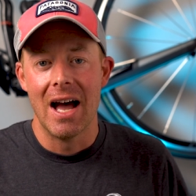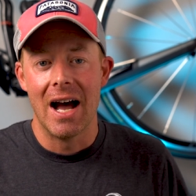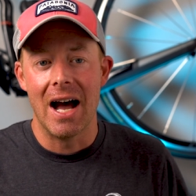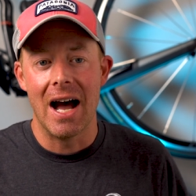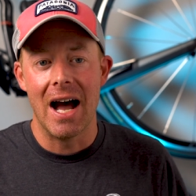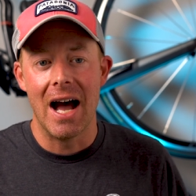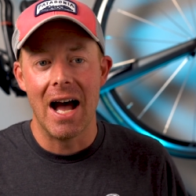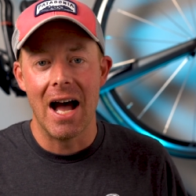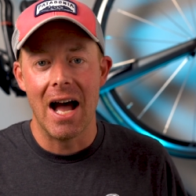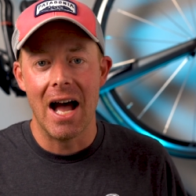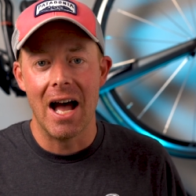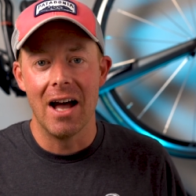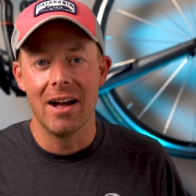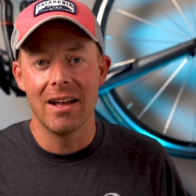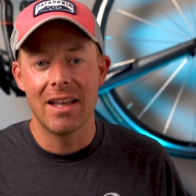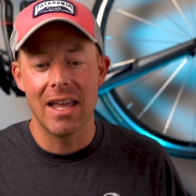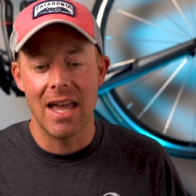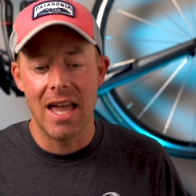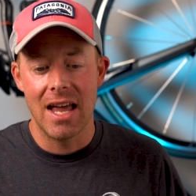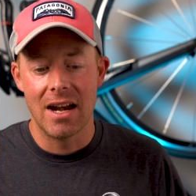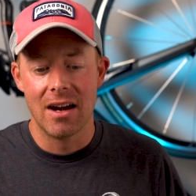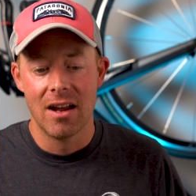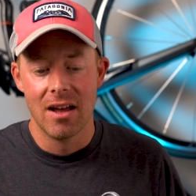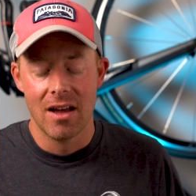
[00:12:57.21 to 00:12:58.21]
Uh,
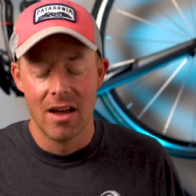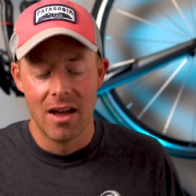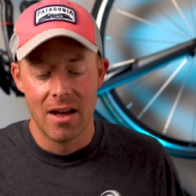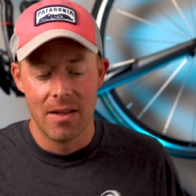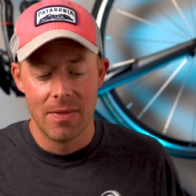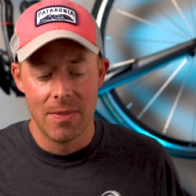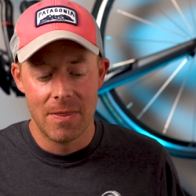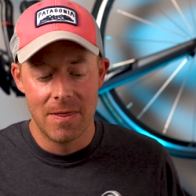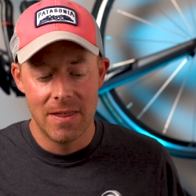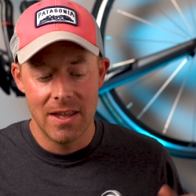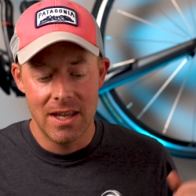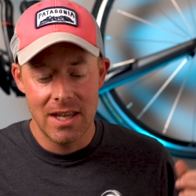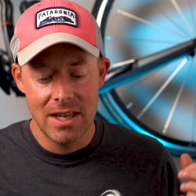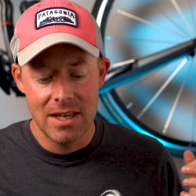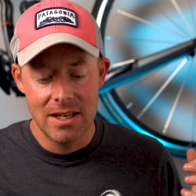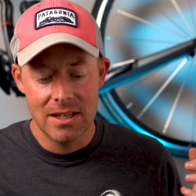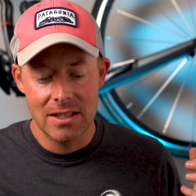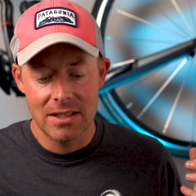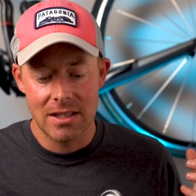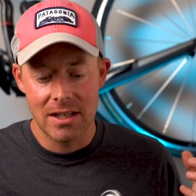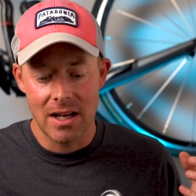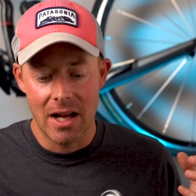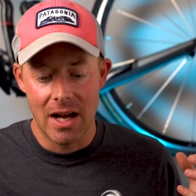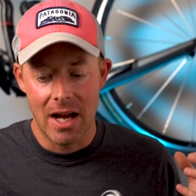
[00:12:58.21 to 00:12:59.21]
again,
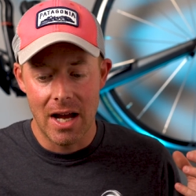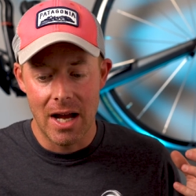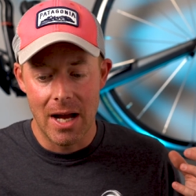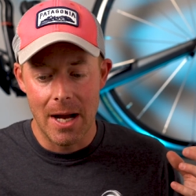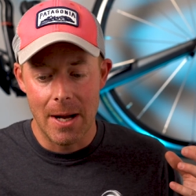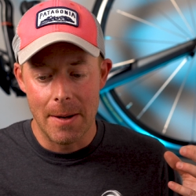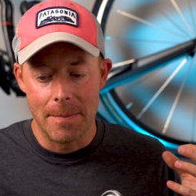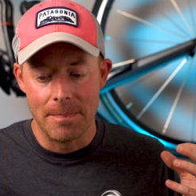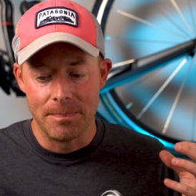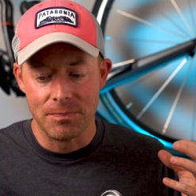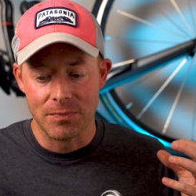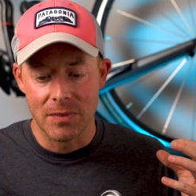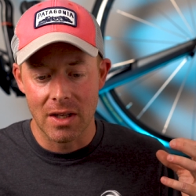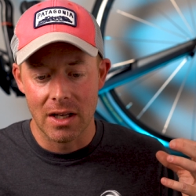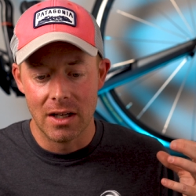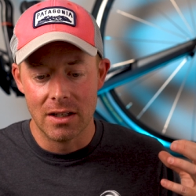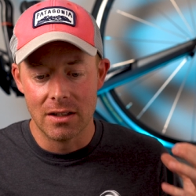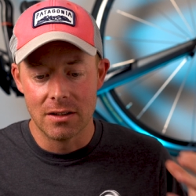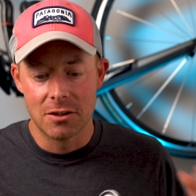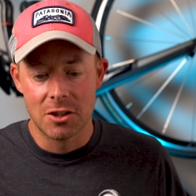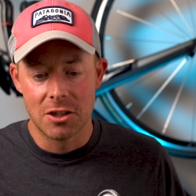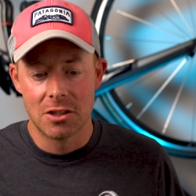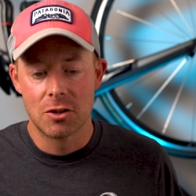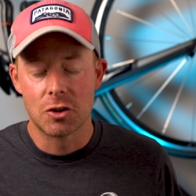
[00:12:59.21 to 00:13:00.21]
these um,
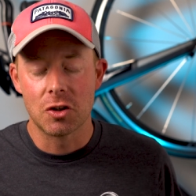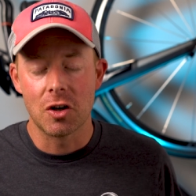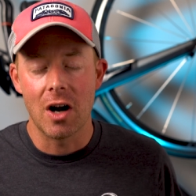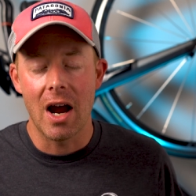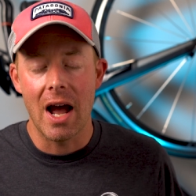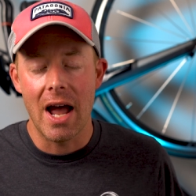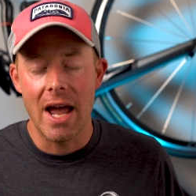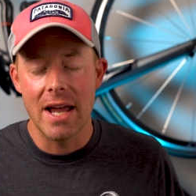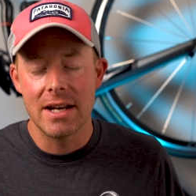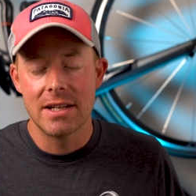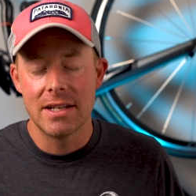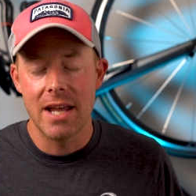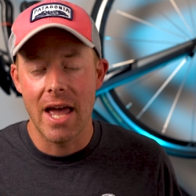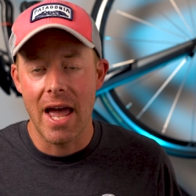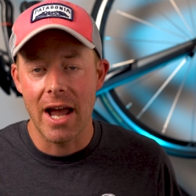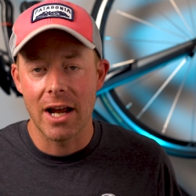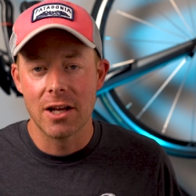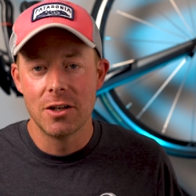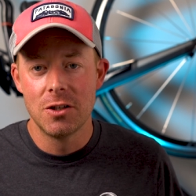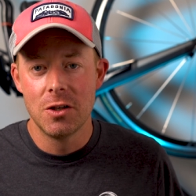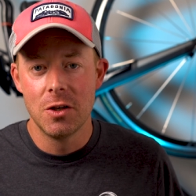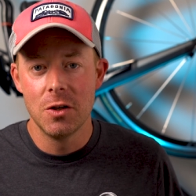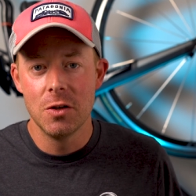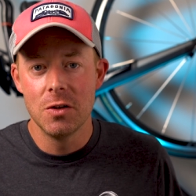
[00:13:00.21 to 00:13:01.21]
try
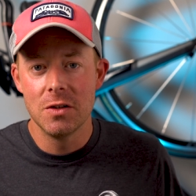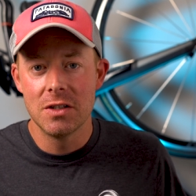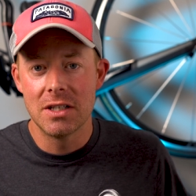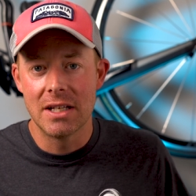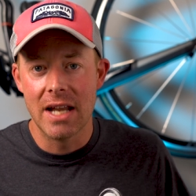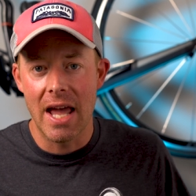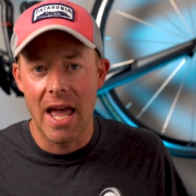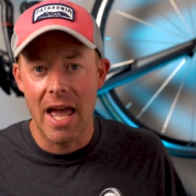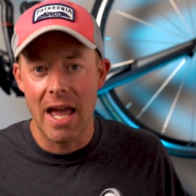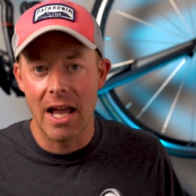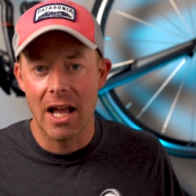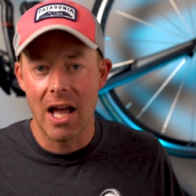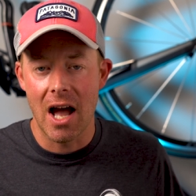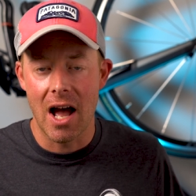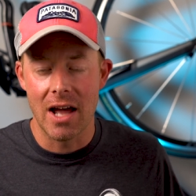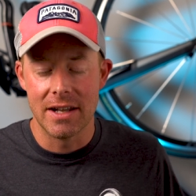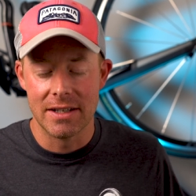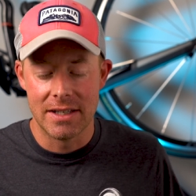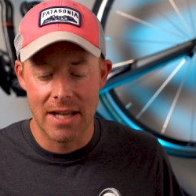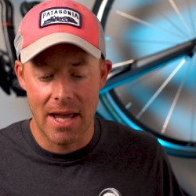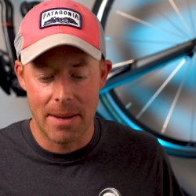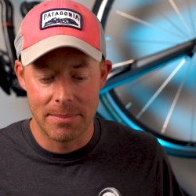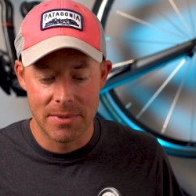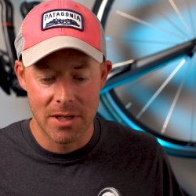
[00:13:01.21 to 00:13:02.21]
Tech Tuesday
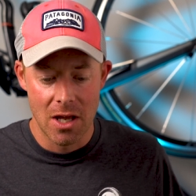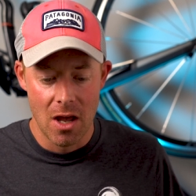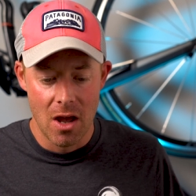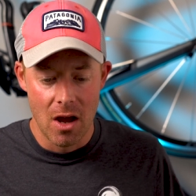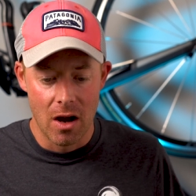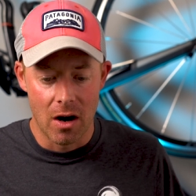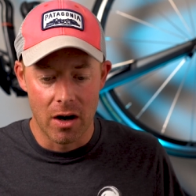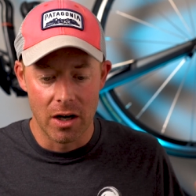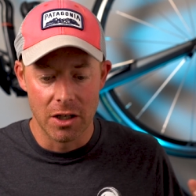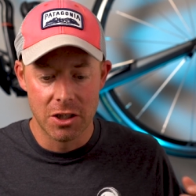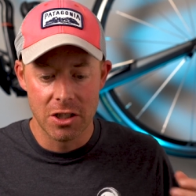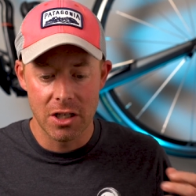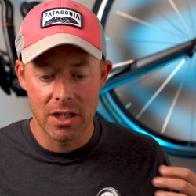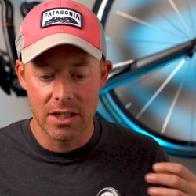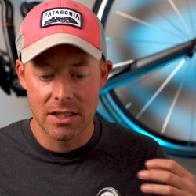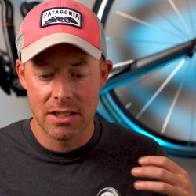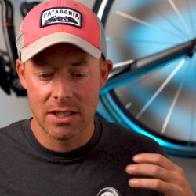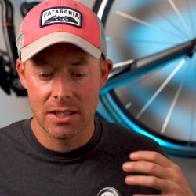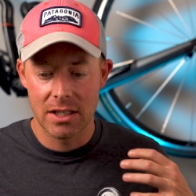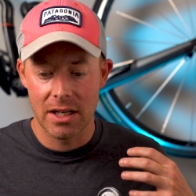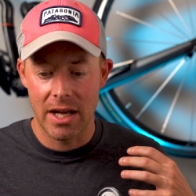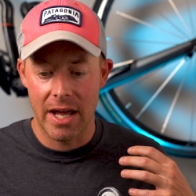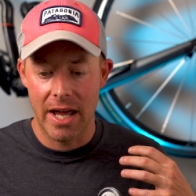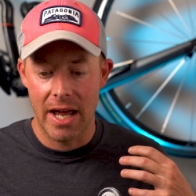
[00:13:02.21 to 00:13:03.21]
concepts are
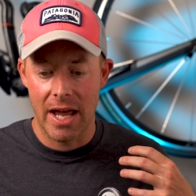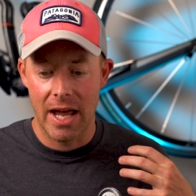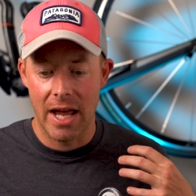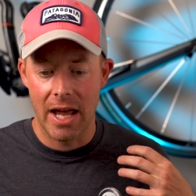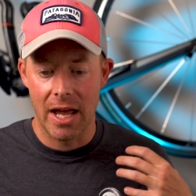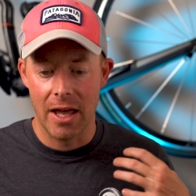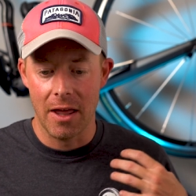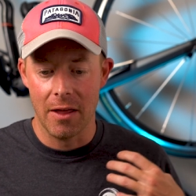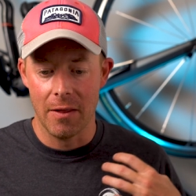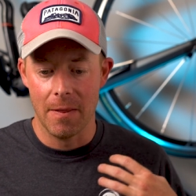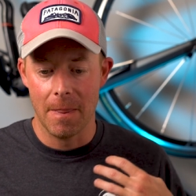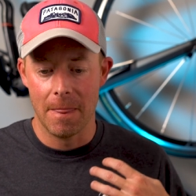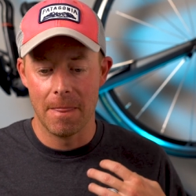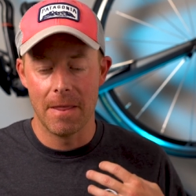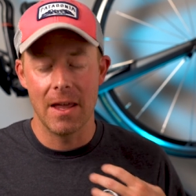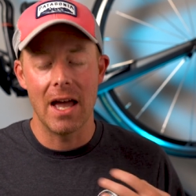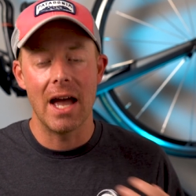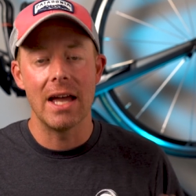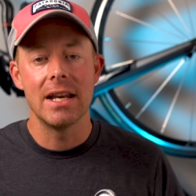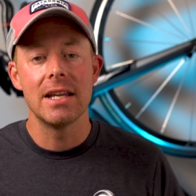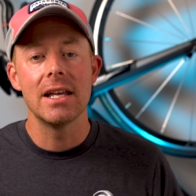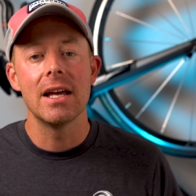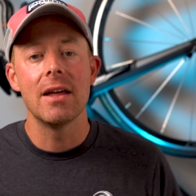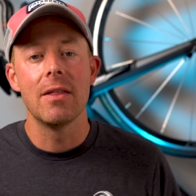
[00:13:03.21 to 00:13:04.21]
just uh, the
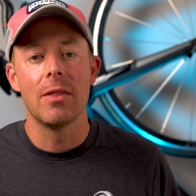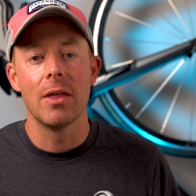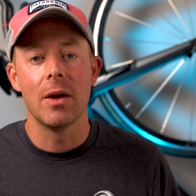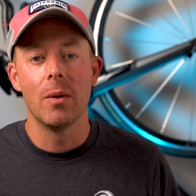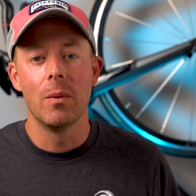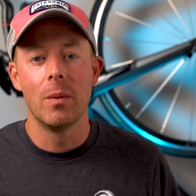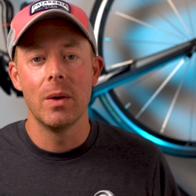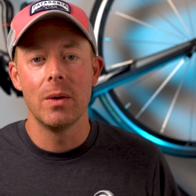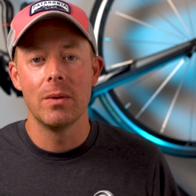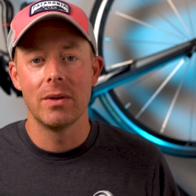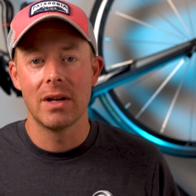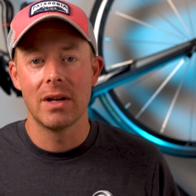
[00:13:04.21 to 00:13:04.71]
idea that we